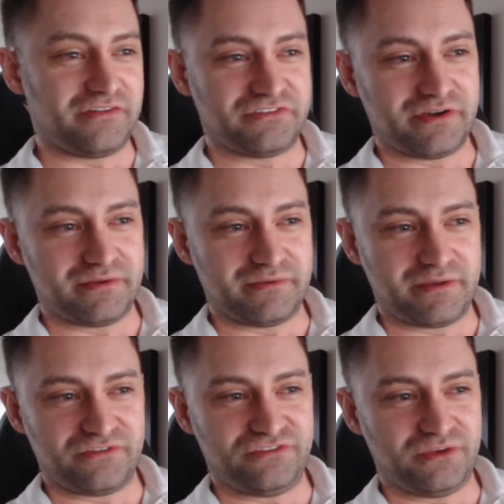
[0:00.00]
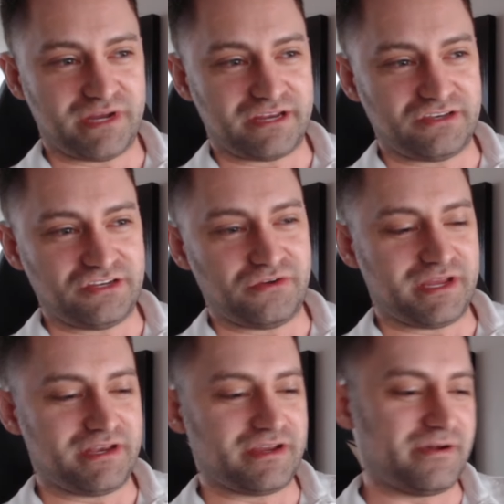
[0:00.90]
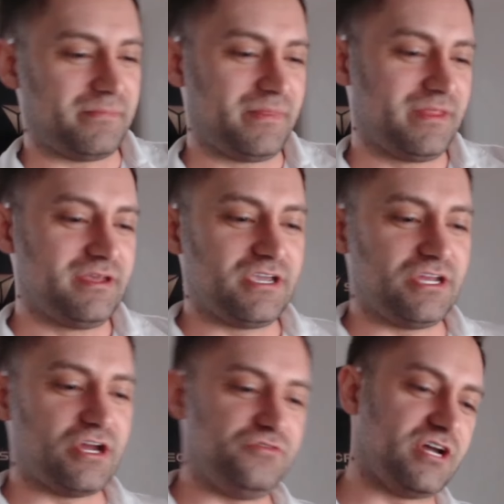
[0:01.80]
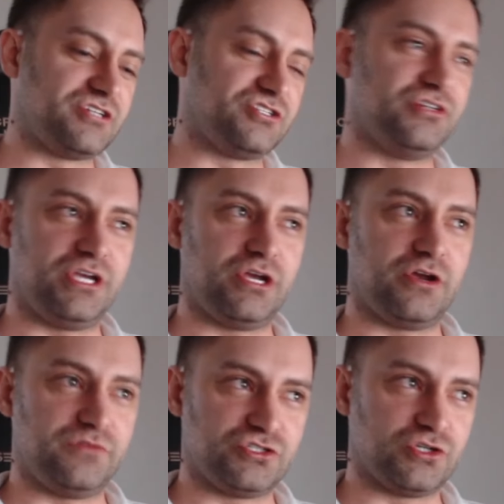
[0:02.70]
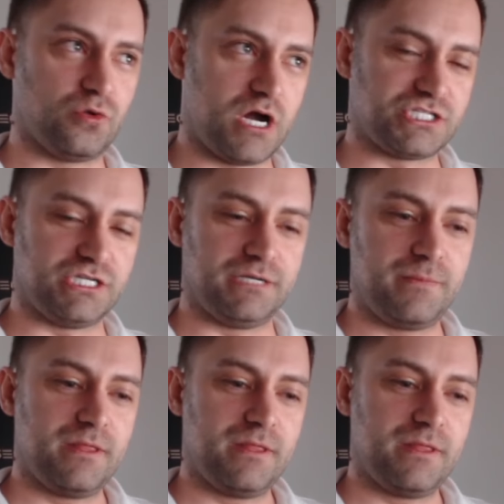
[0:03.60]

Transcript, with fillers: So I'm, I'm, gonna see what I can do. And um, you know, if you guys are still here, if you're still watching,